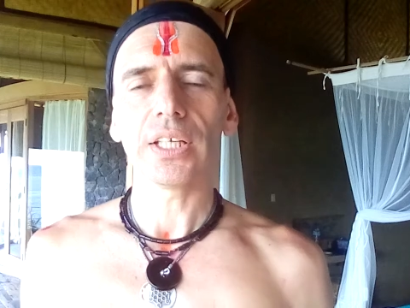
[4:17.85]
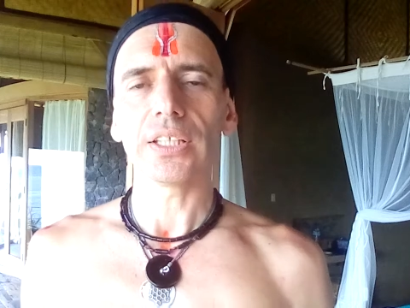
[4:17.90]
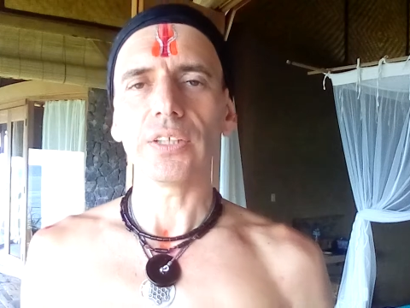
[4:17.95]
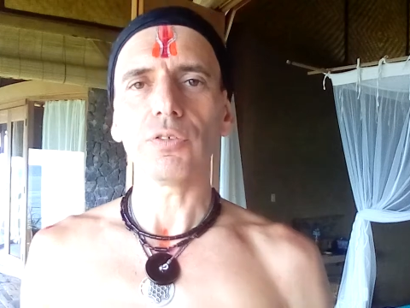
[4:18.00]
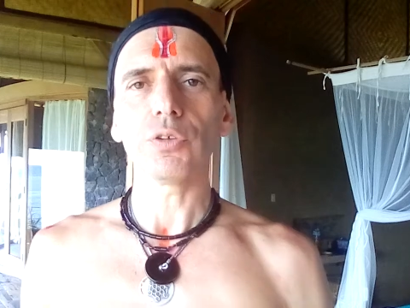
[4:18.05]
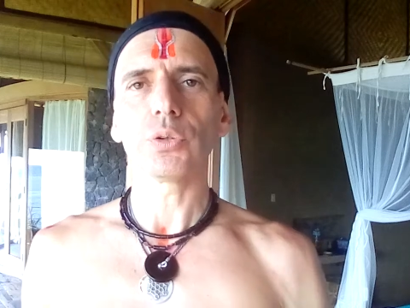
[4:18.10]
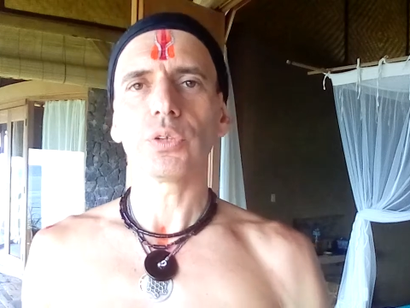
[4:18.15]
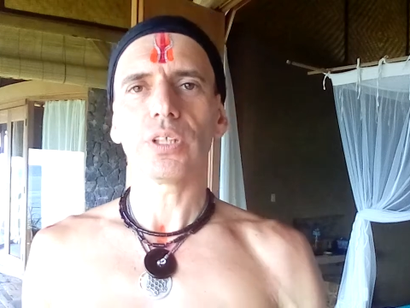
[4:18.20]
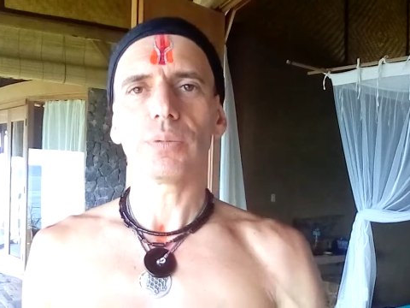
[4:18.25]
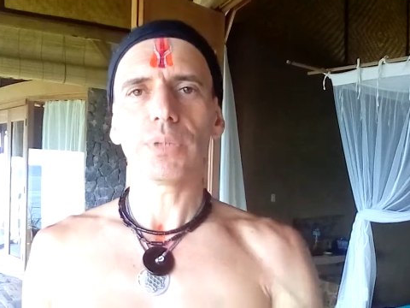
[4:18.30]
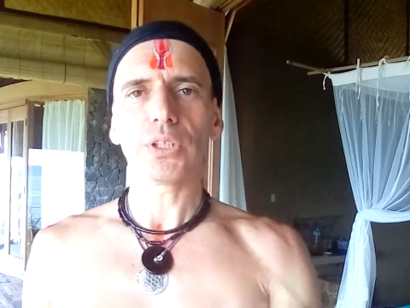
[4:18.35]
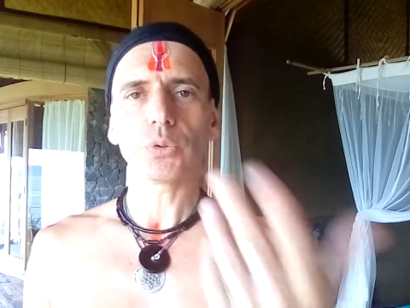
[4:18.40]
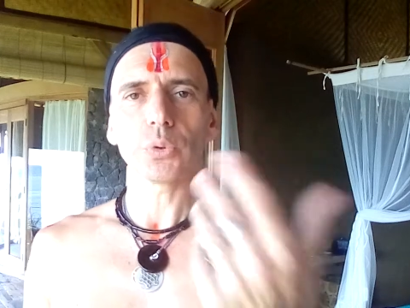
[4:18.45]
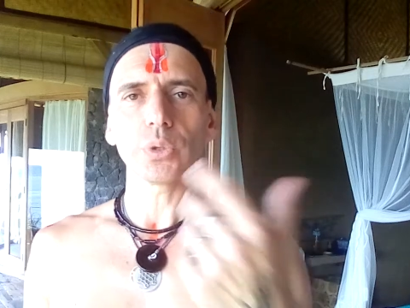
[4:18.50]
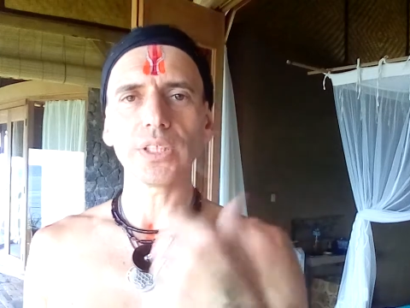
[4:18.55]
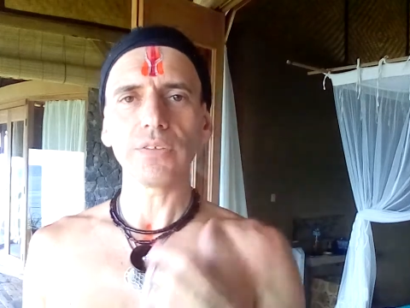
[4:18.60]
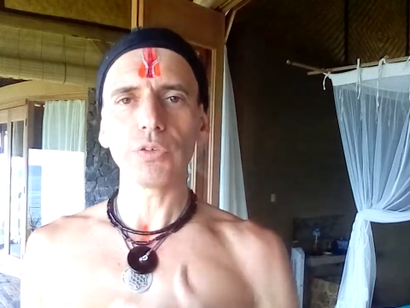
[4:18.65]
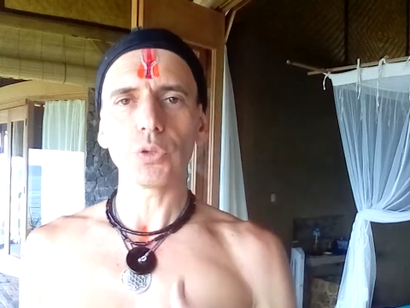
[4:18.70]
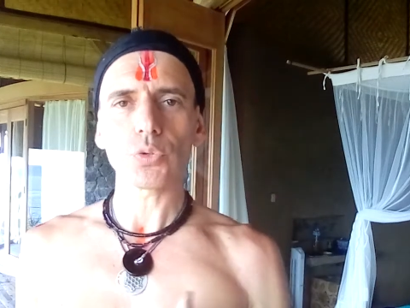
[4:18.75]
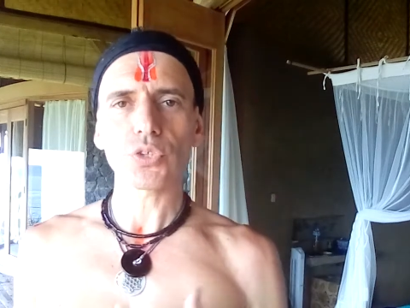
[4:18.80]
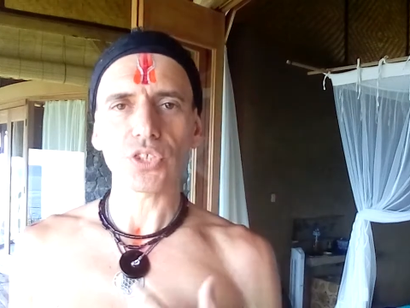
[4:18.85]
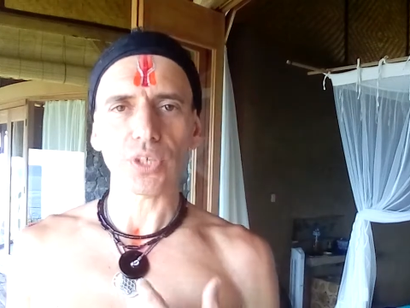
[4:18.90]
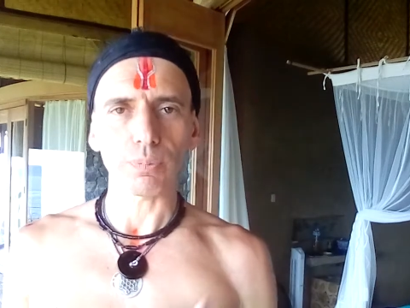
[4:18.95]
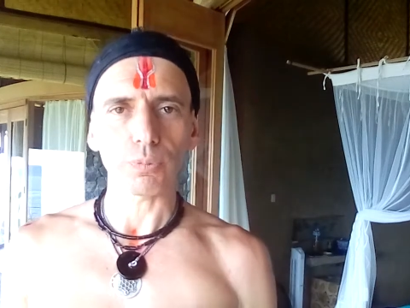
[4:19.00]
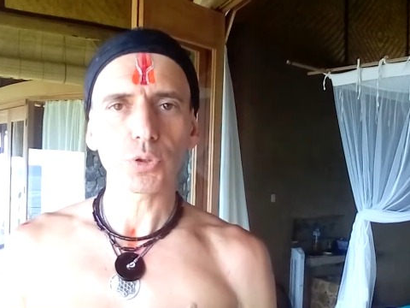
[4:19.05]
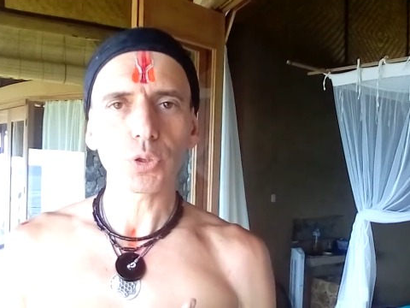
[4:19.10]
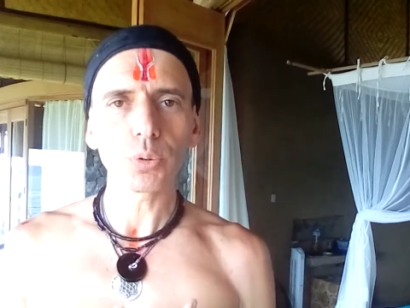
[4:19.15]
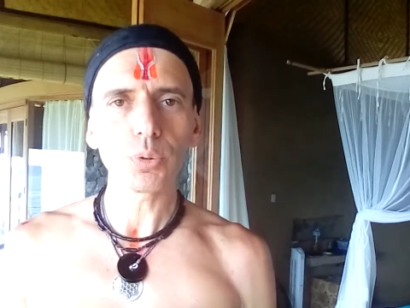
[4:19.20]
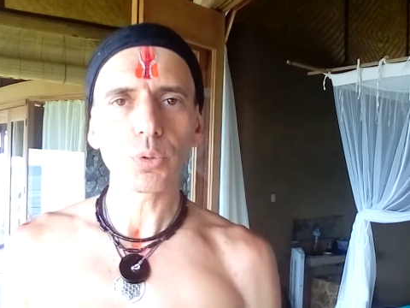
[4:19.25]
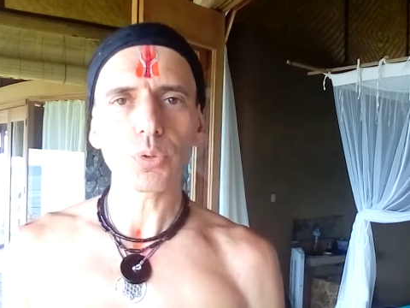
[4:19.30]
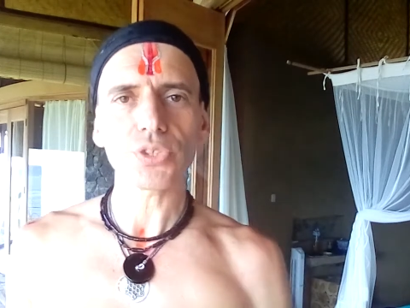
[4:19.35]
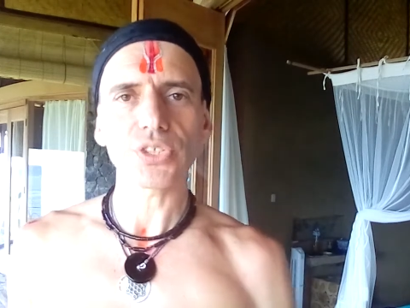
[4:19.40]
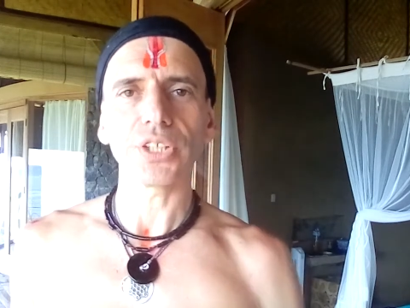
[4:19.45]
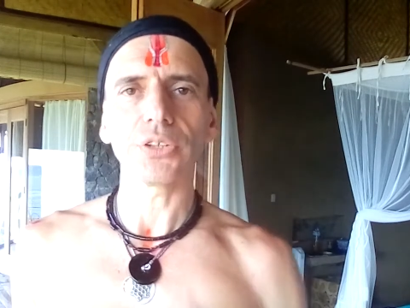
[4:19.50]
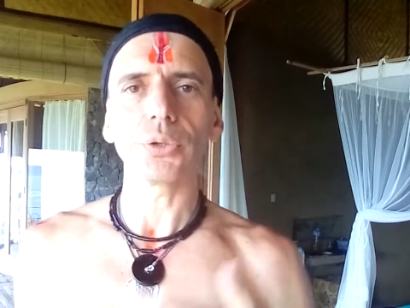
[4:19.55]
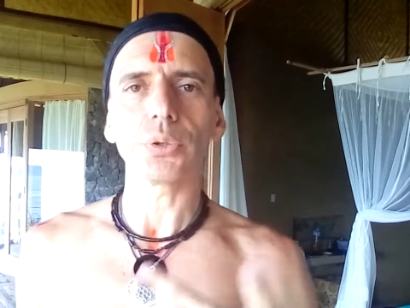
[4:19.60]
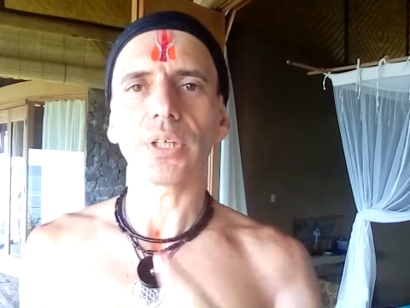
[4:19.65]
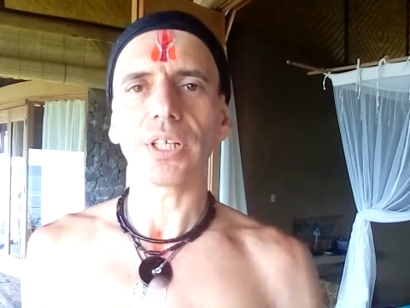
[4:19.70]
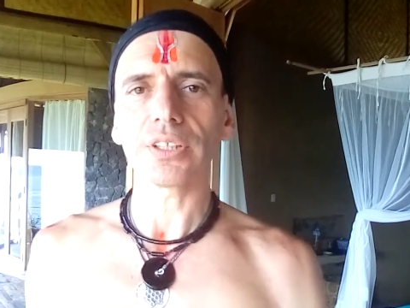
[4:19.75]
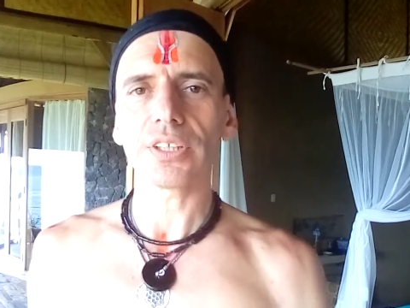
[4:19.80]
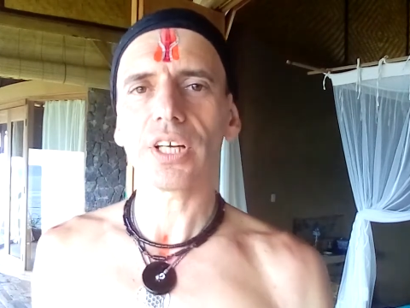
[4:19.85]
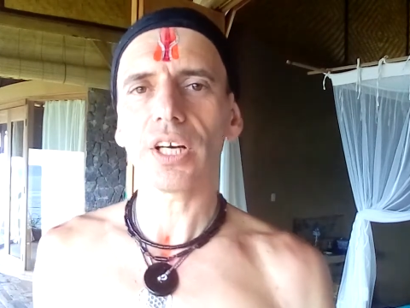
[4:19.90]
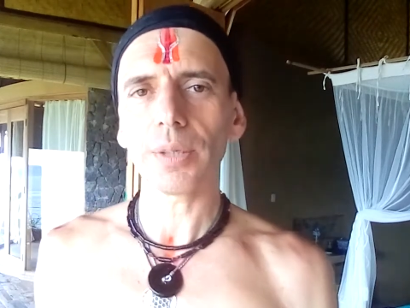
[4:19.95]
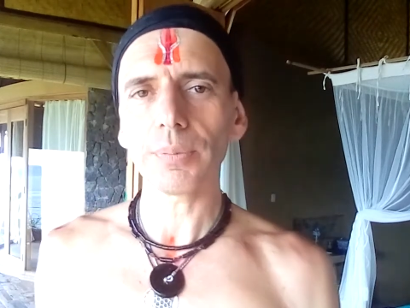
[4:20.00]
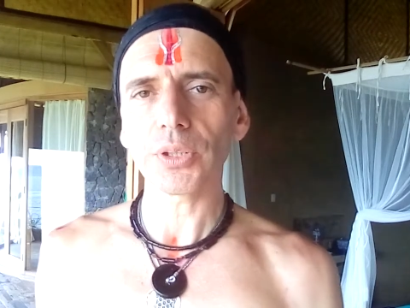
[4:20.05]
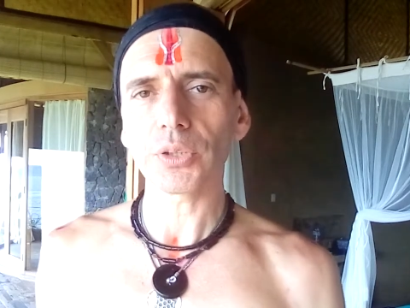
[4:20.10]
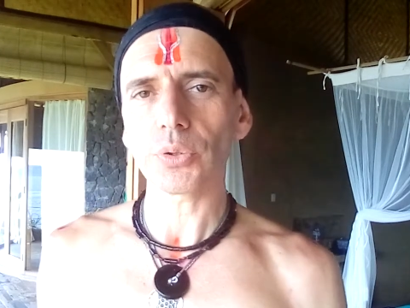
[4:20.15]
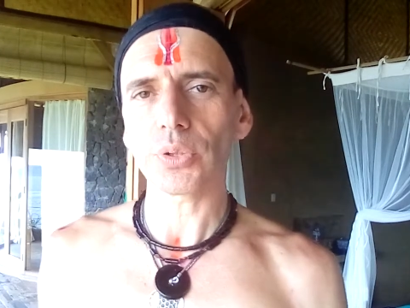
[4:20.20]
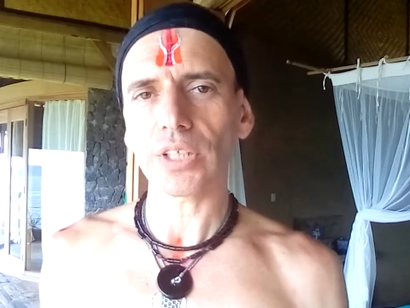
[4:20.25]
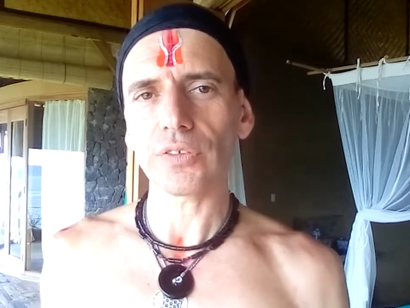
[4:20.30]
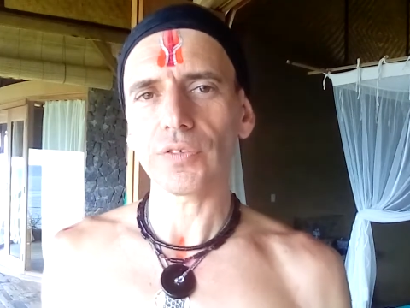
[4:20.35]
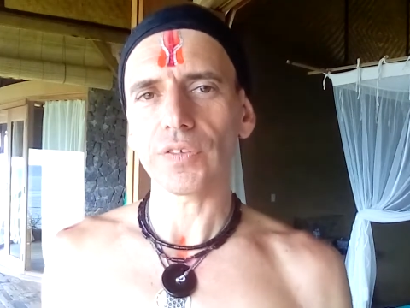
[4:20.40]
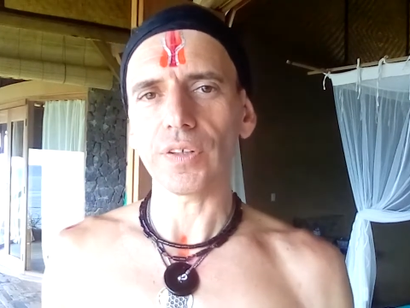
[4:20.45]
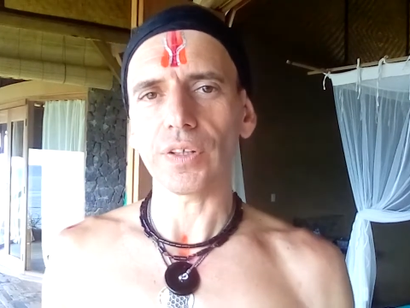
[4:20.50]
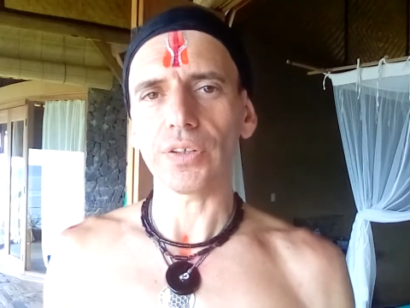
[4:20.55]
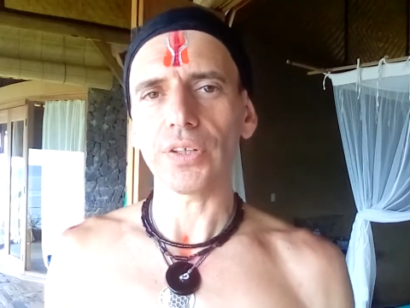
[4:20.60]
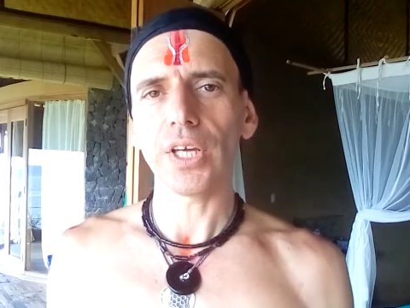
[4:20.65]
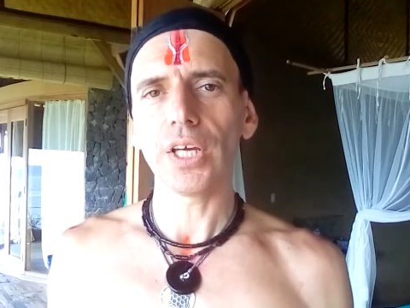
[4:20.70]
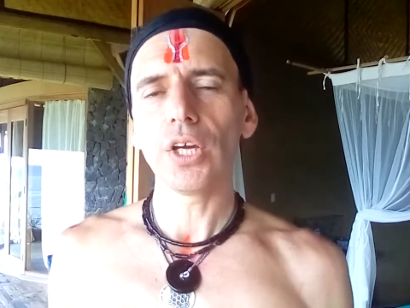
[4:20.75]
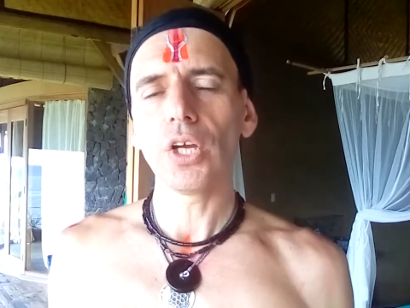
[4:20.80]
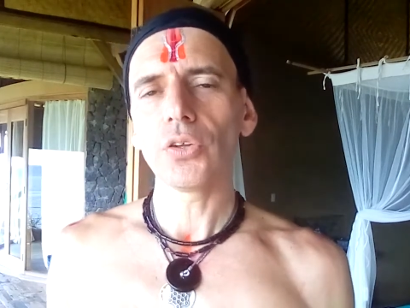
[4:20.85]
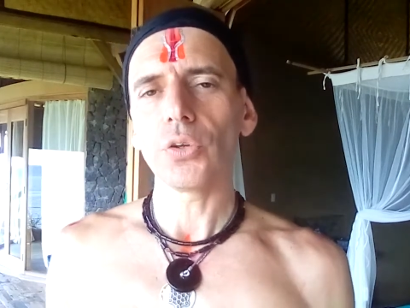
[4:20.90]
If you need me to give you some tools, then you can come into that field.